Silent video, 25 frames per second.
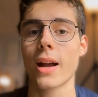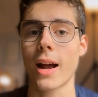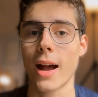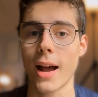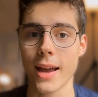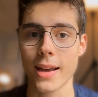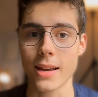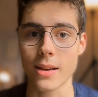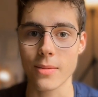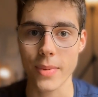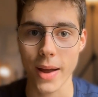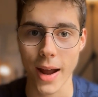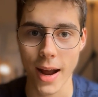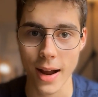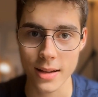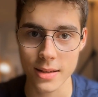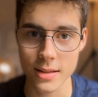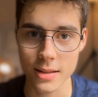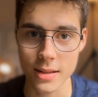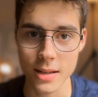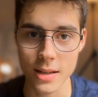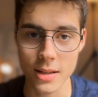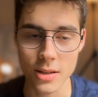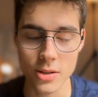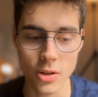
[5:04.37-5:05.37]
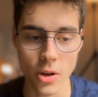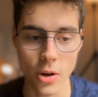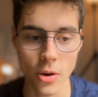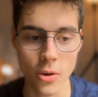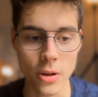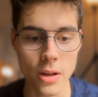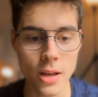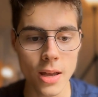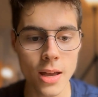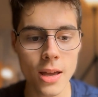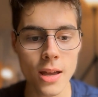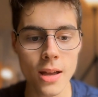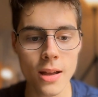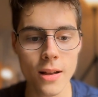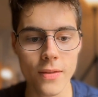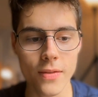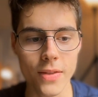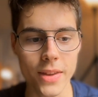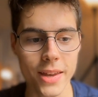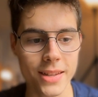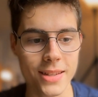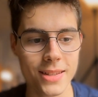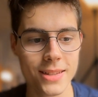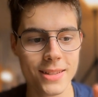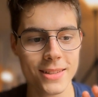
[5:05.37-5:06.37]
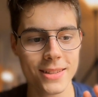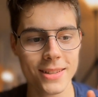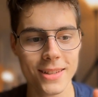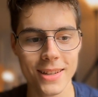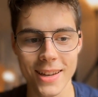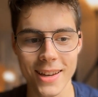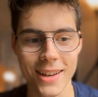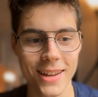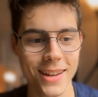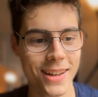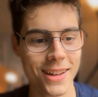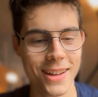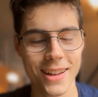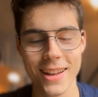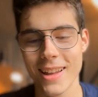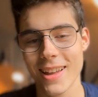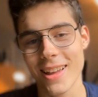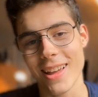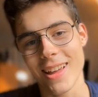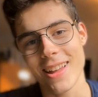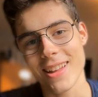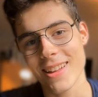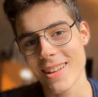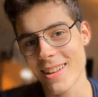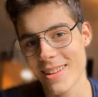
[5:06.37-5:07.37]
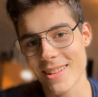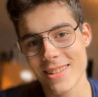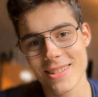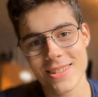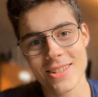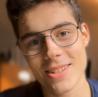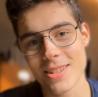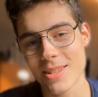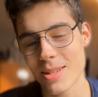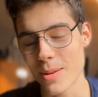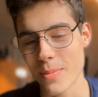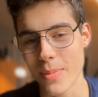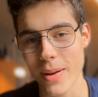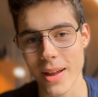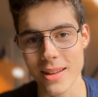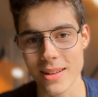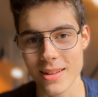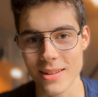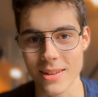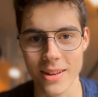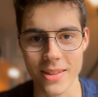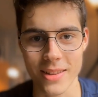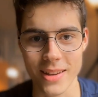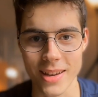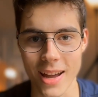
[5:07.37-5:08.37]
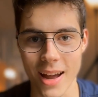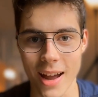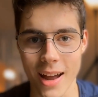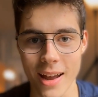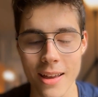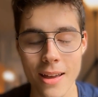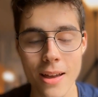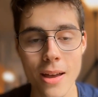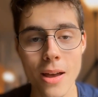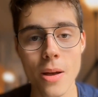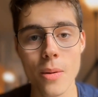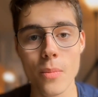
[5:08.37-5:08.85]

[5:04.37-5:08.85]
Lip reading: high capacity, so it's just dependent on the guy.